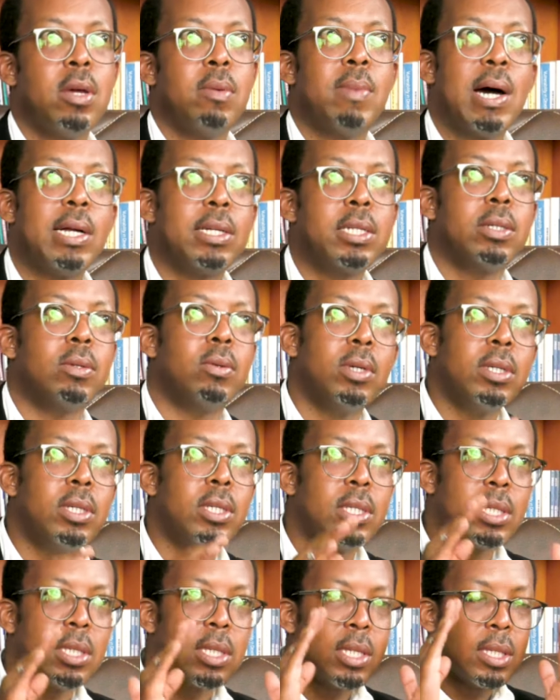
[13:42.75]
but
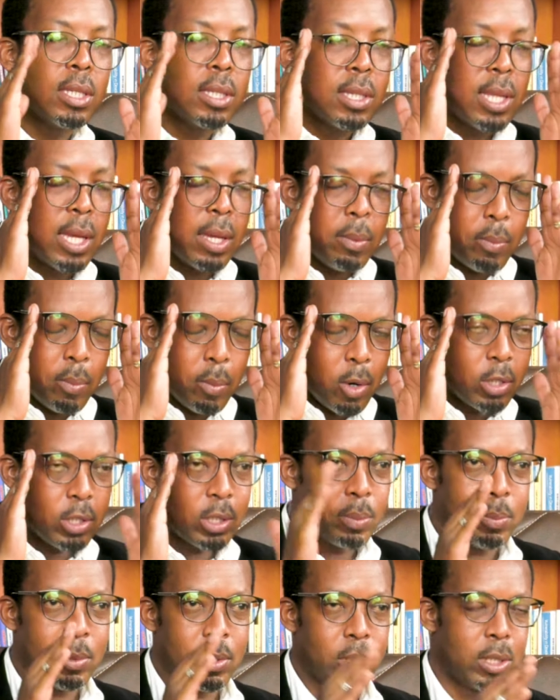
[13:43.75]
the
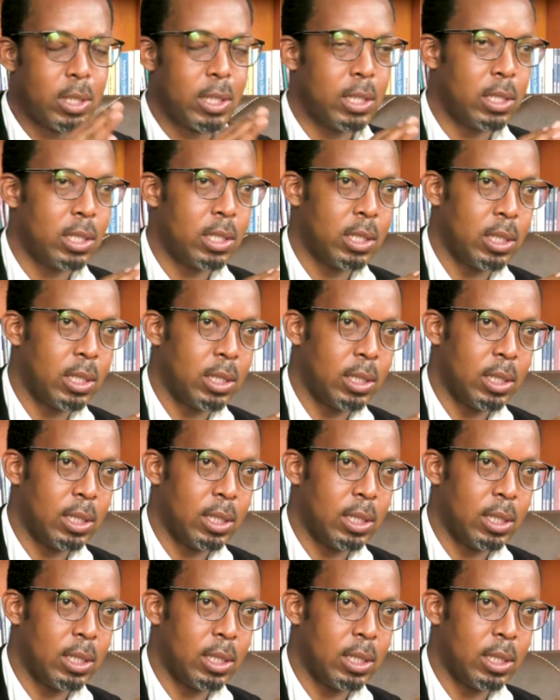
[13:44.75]
most importantly,